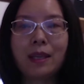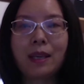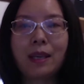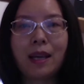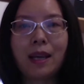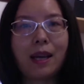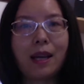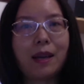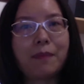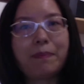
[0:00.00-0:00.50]

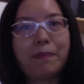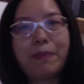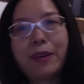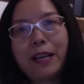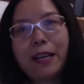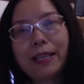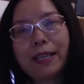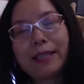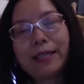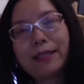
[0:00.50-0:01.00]
Um,
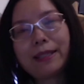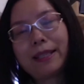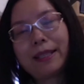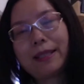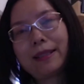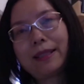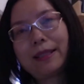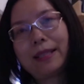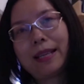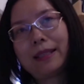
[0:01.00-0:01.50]

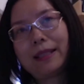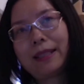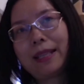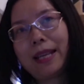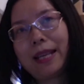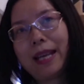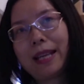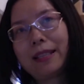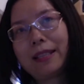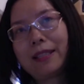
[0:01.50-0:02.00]
Parkinson's and
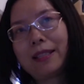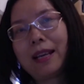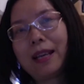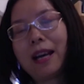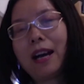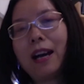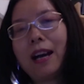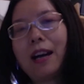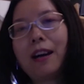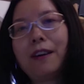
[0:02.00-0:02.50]
cancer
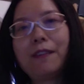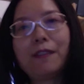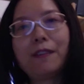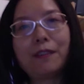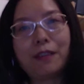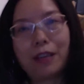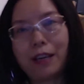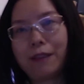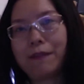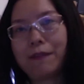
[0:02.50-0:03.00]
are,
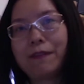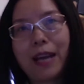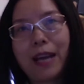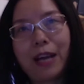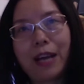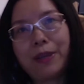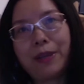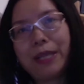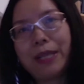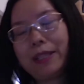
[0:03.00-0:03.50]
are
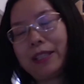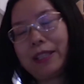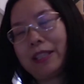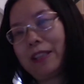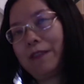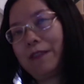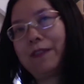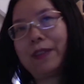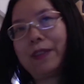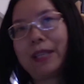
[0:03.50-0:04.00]
very
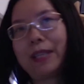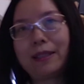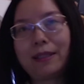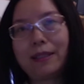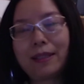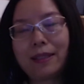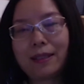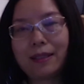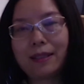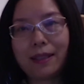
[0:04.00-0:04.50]

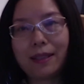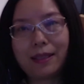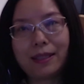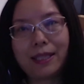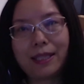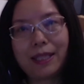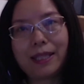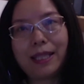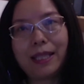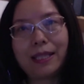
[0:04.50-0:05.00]
different uh,
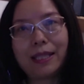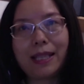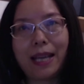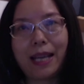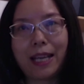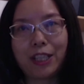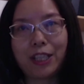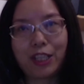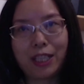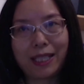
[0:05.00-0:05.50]
disease
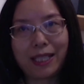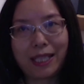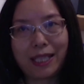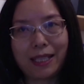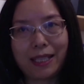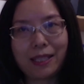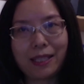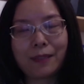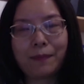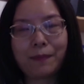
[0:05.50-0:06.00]

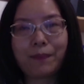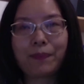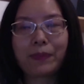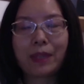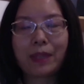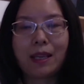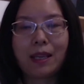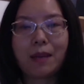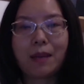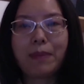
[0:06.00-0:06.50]
entities.
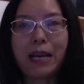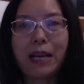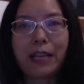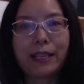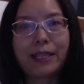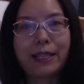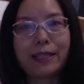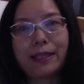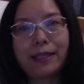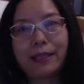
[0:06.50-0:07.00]

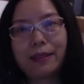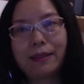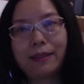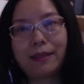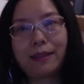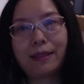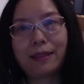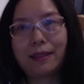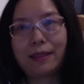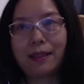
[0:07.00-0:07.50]

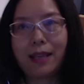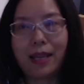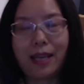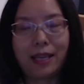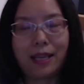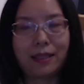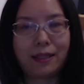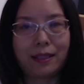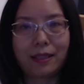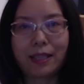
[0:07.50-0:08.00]
Parkinson's
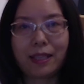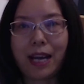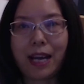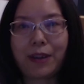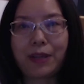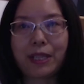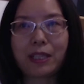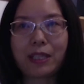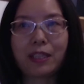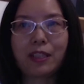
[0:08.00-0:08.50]
is
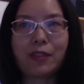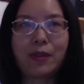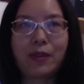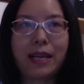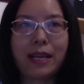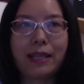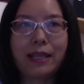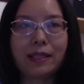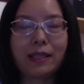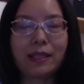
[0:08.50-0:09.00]

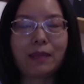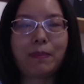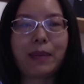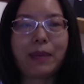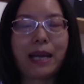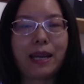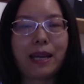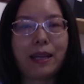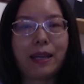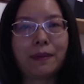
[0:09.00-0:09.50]
characterized
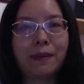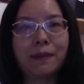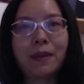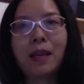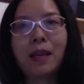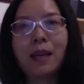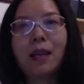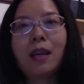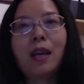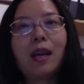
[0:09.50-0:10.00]
by
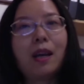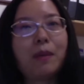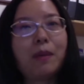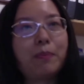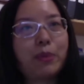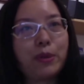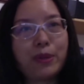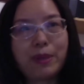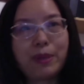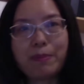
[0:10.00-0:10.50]
uh,
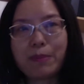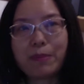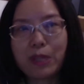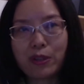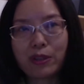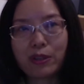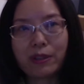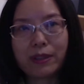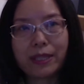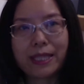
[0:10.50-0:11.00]

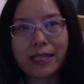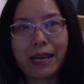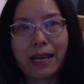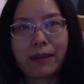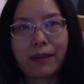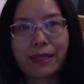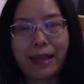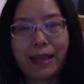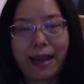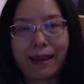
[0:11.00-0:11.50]
premature
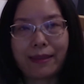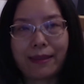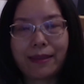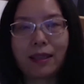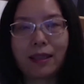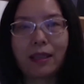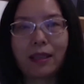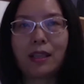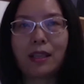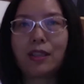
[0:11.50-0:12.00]
cell
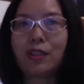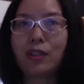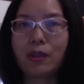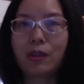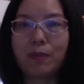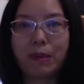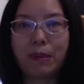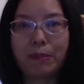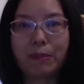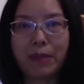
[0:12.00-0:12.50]
death,
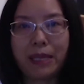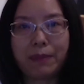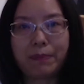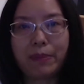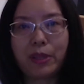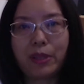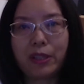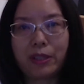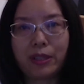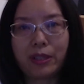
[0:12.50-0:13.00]
dopamine
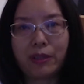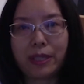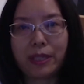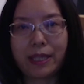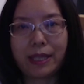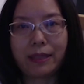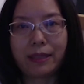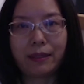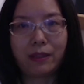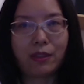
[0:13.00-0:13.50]

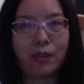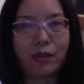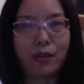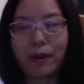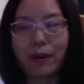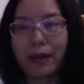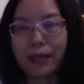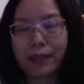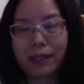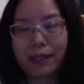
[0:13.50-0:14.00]
producing
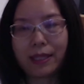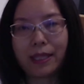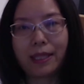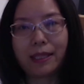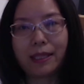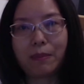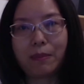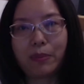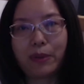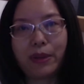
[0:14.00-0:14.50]
neurons
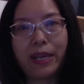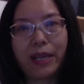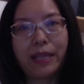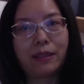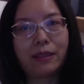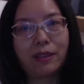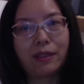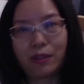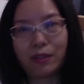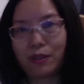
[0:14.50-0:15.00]
in the
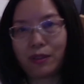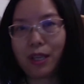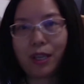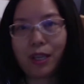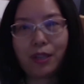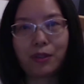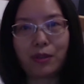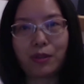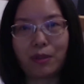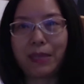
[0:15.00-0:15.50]
brain,
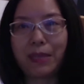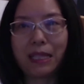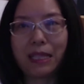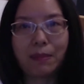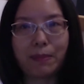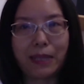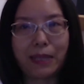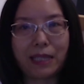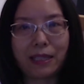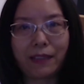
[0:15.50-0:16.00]
uh, to be
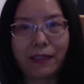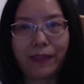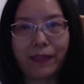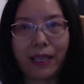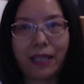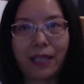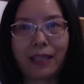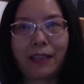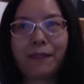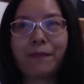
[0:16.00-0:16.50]

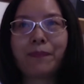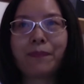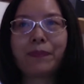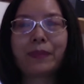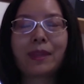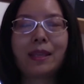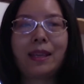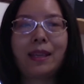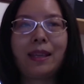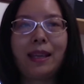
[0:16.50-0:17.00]
specific.
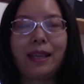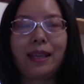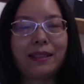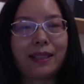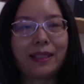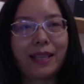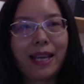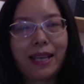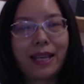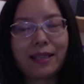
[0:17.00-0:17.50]

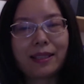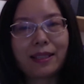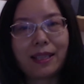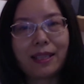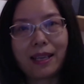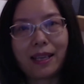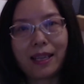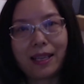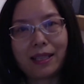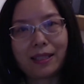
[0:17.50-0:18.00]
And
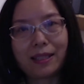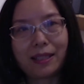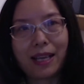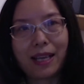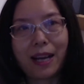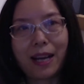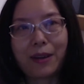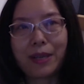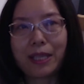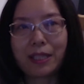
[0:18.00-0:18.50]
cancer is
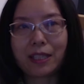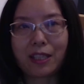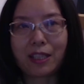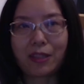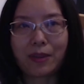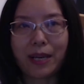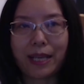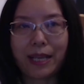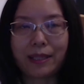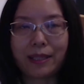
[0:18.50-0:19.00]

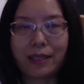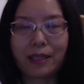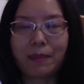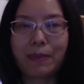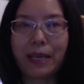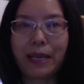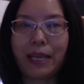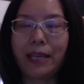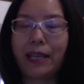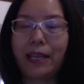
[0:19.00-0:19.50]
characterized
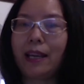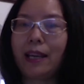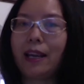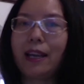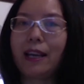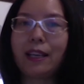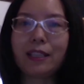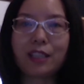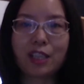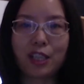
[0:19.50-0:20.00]
by
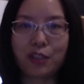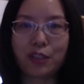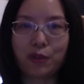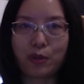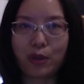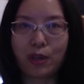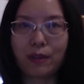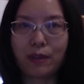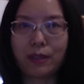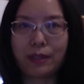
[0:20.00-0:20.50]

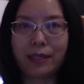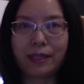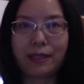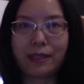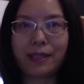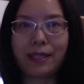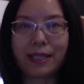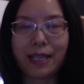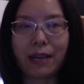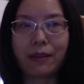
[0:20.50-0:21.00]
uncontrolled
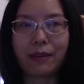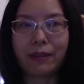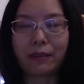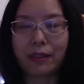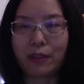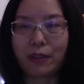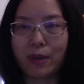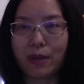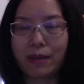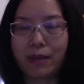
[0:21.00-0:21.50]
cell
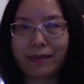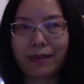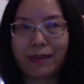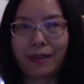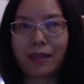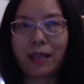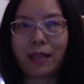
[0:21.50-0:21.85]
growth.